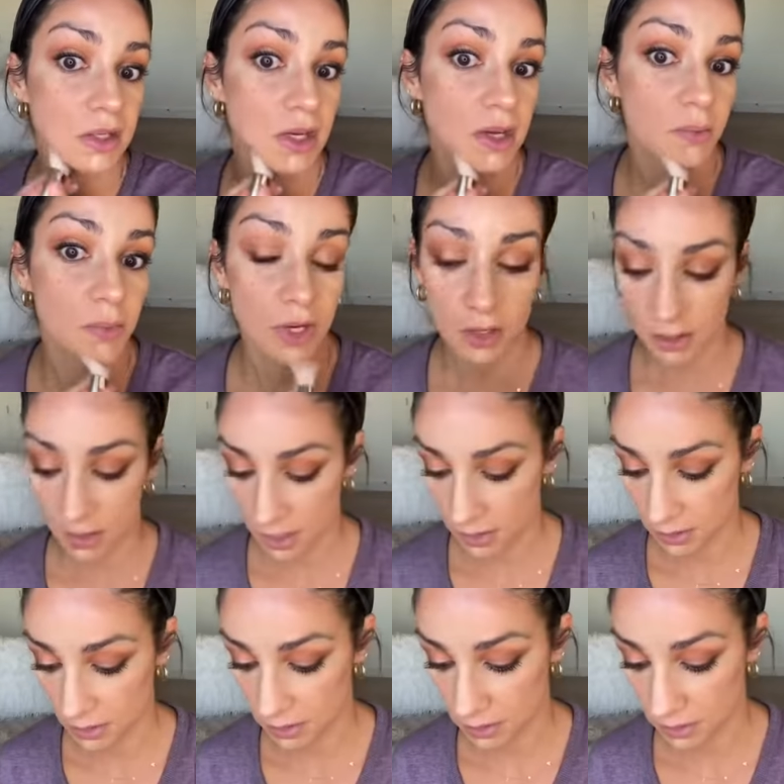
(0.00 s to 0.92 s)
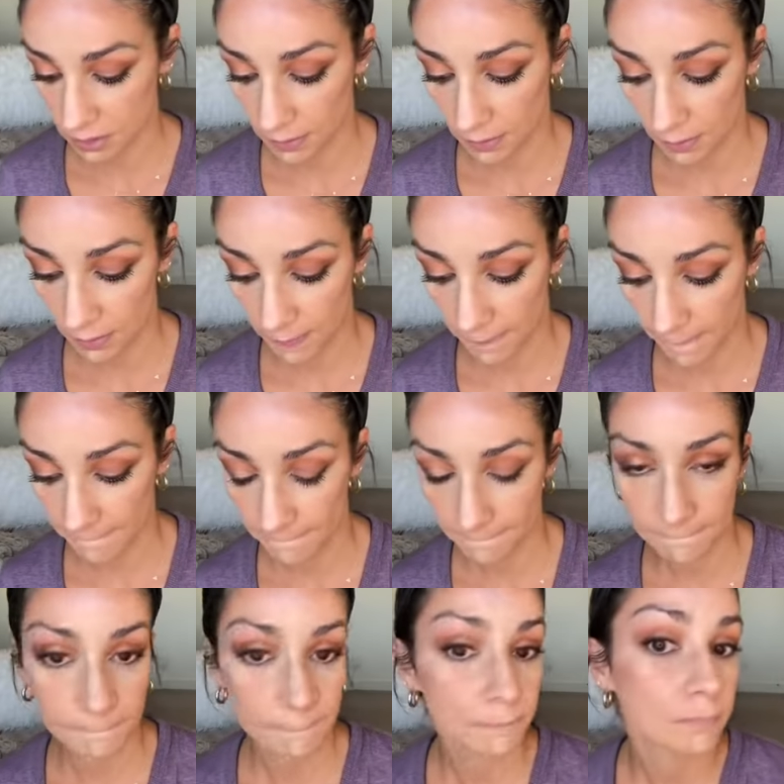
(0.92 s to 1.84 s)
Right down
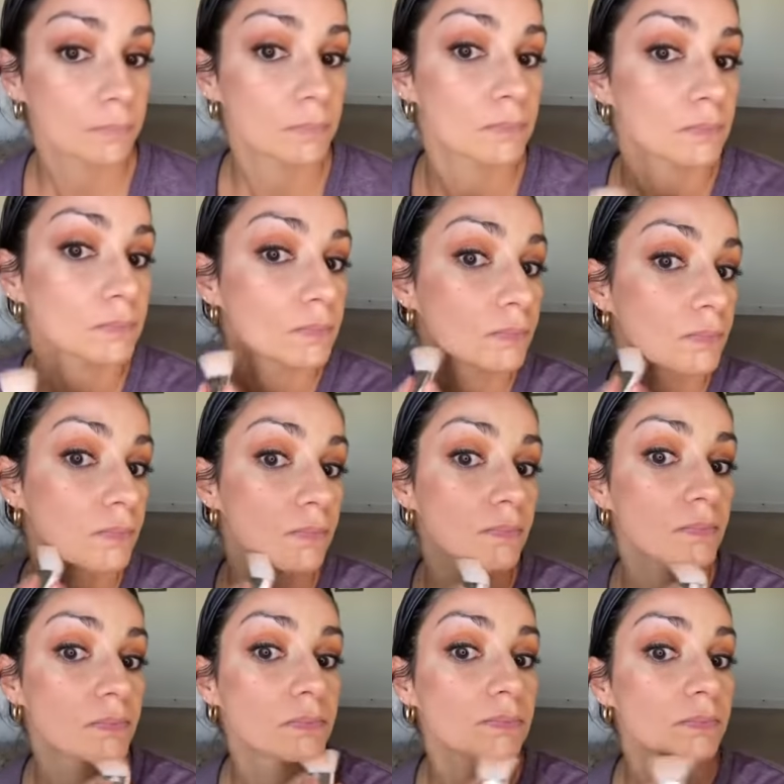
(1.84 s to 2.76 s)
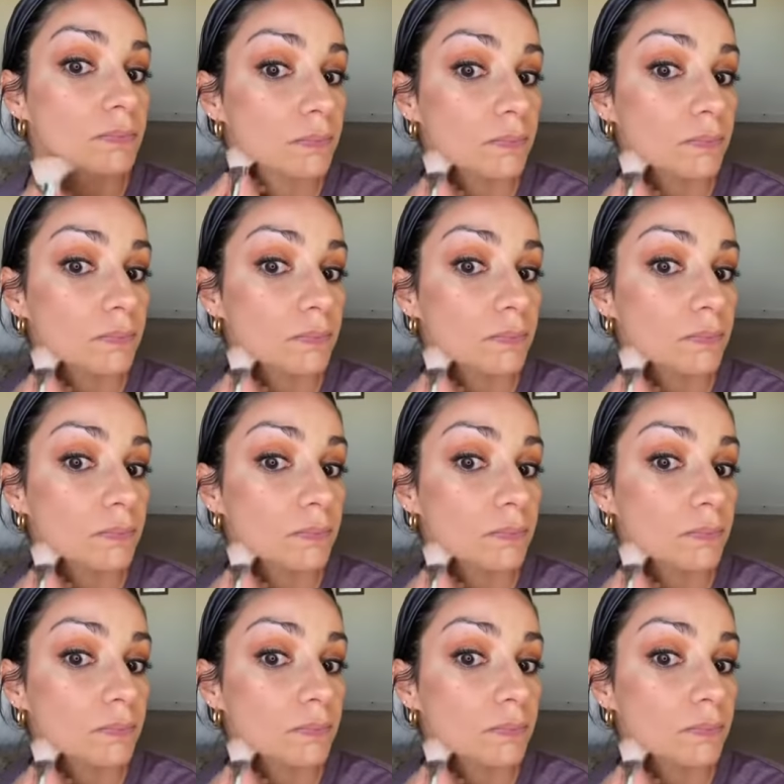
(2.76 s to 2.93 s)
the same areas.